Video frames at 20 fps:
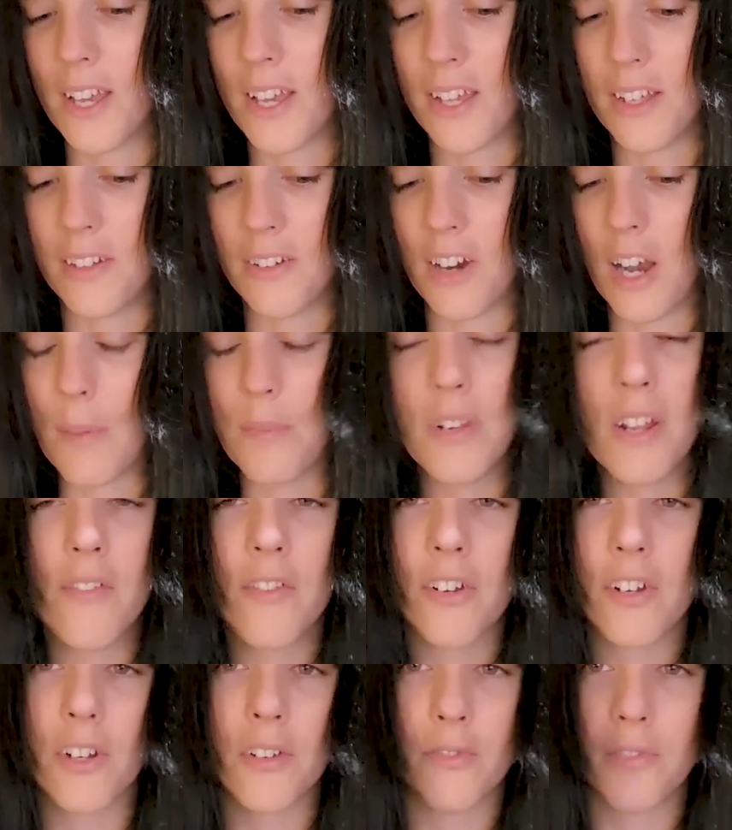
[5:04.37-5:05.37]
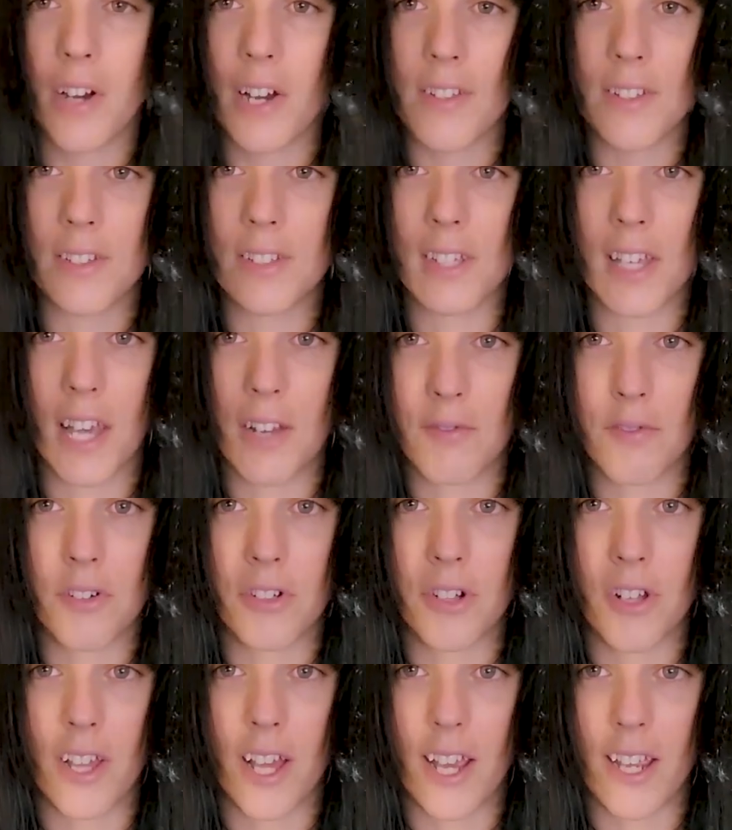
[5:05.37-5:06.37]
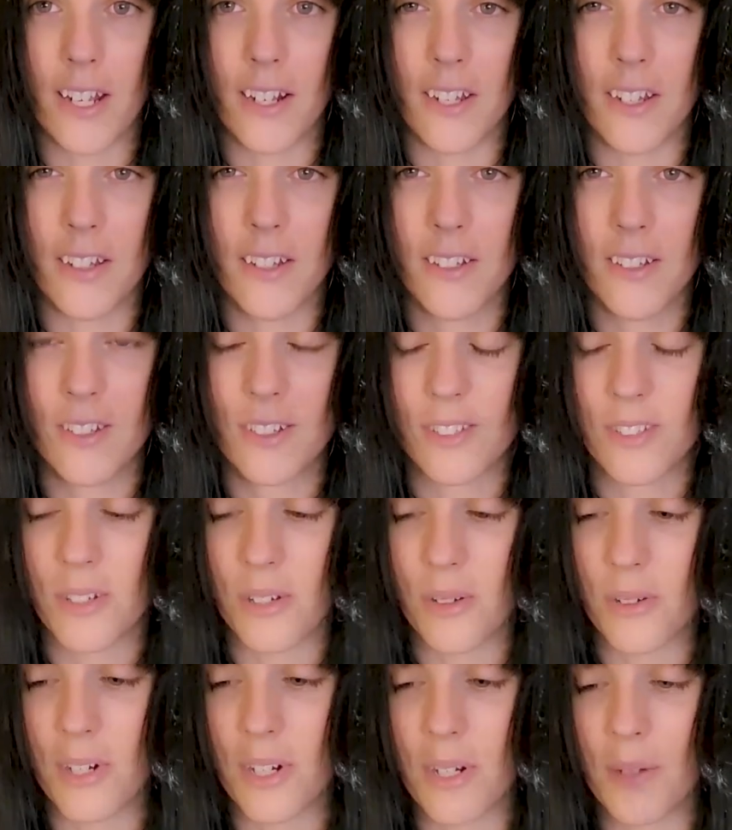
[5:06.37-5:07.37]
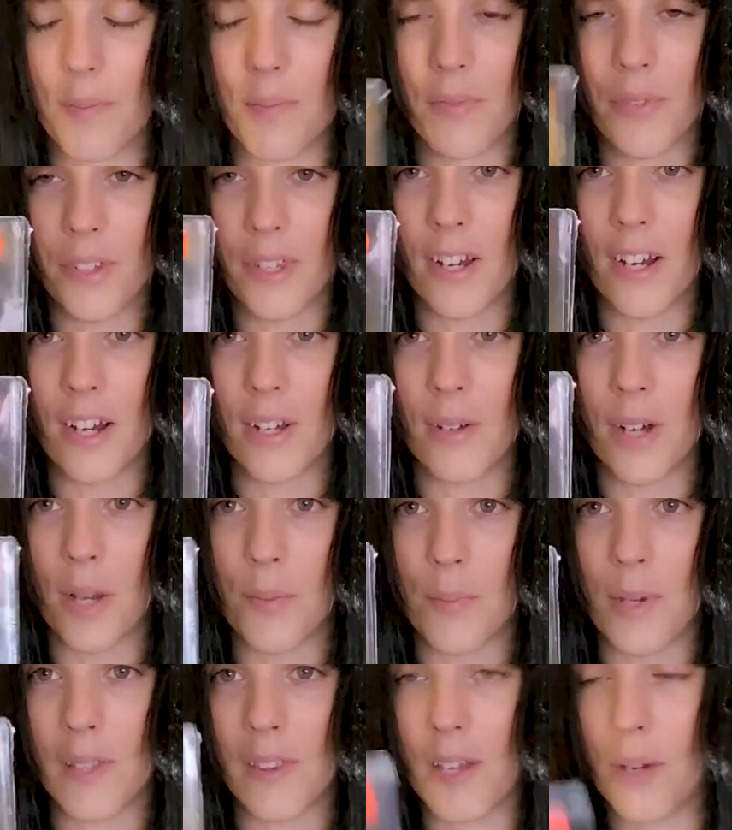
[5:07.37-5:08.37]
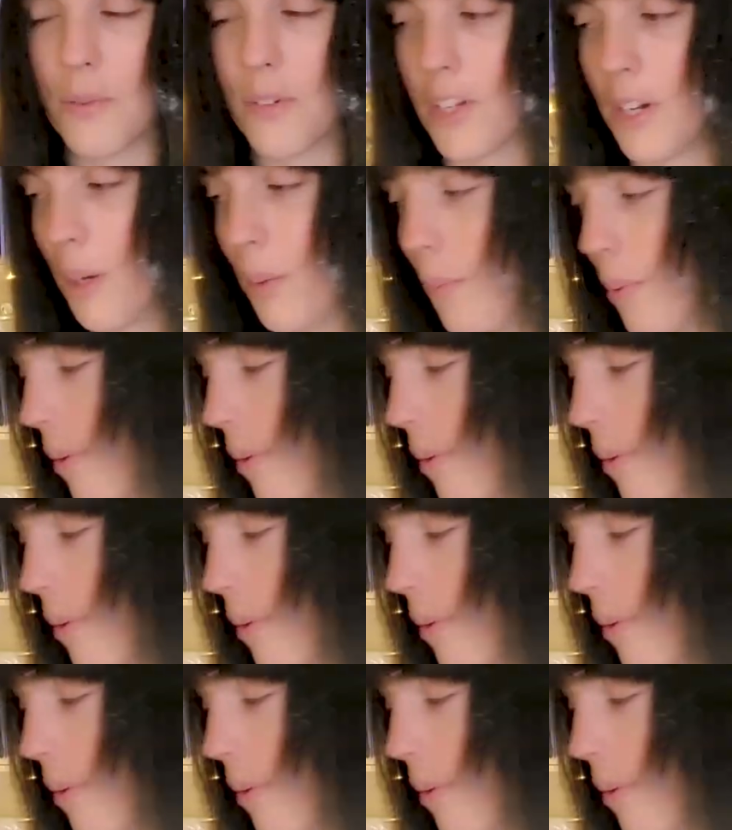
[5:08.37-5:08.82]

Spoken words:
And I'm never gonna find this again for $1.80. So I picked that one up.